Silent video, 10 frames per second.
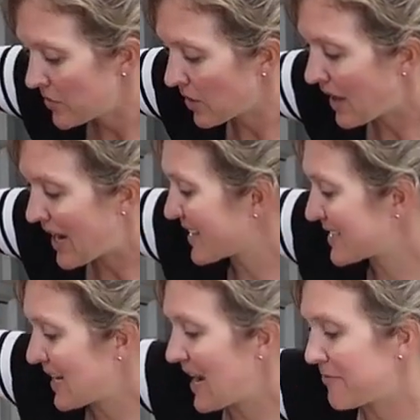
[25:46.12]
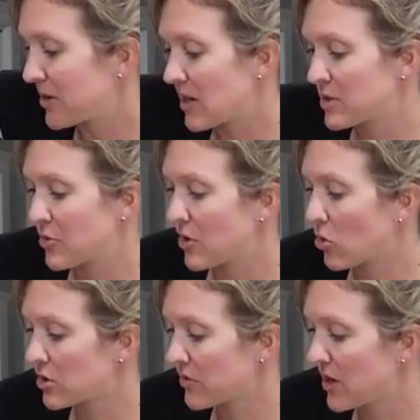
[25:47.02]
the last half a cup to three
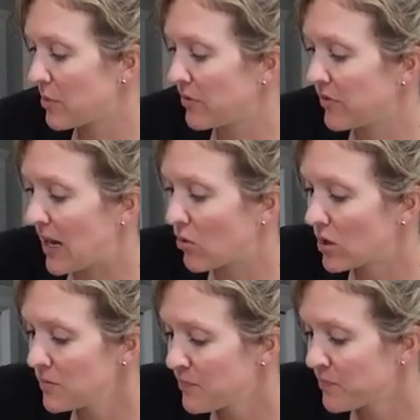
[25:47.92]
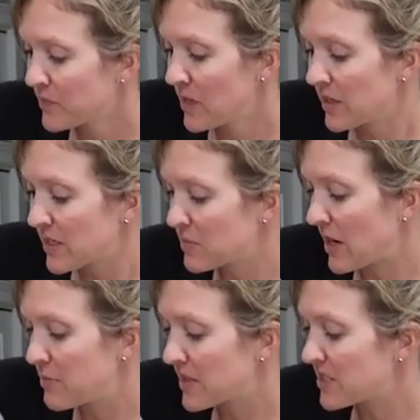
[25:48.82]
quarters of a cup of flour because
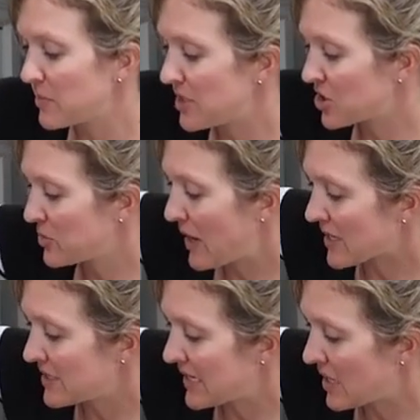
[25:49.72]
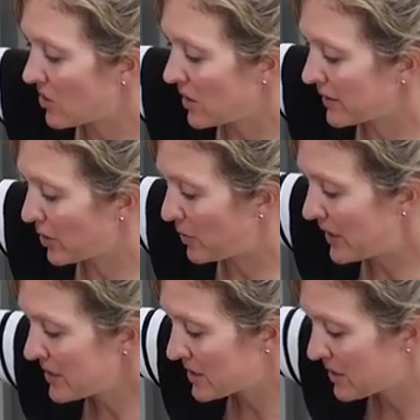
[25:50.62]
mine must have been just packed down a little
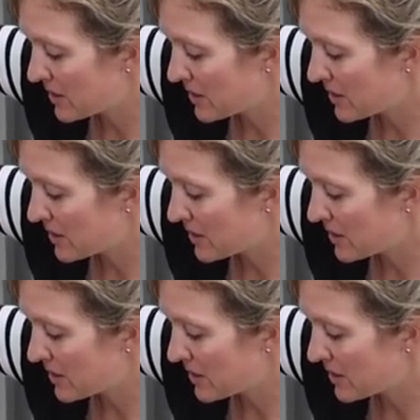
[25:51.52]
bit.